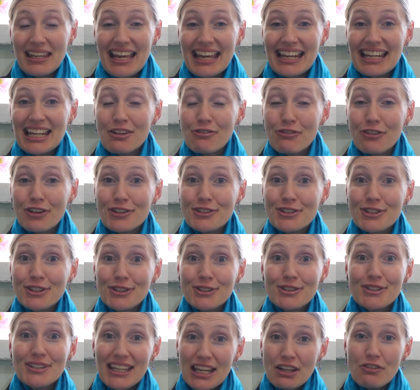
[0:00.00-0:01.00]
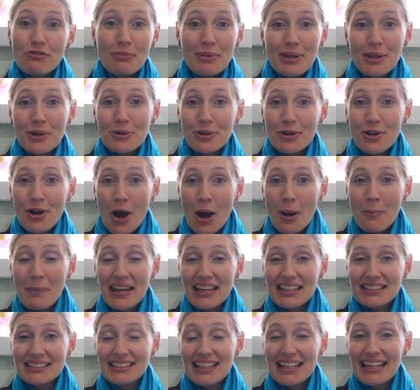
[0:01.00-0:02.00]
And if you do, give me your
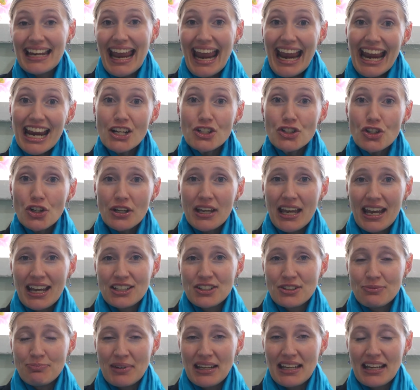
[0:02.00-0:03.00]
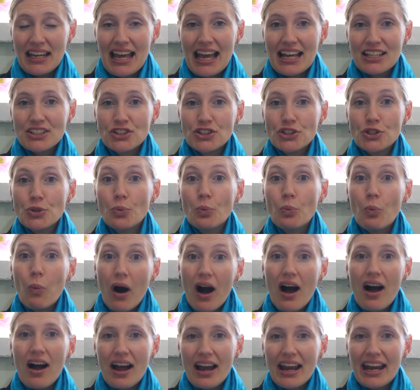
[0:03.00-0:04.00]
comments and educate me as to
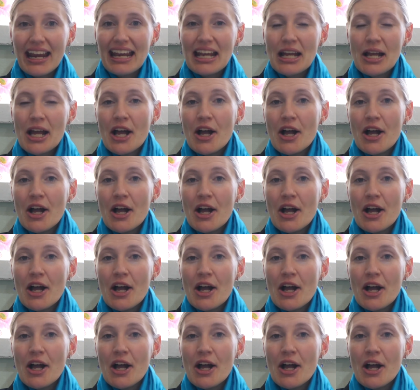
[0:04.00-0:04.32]
why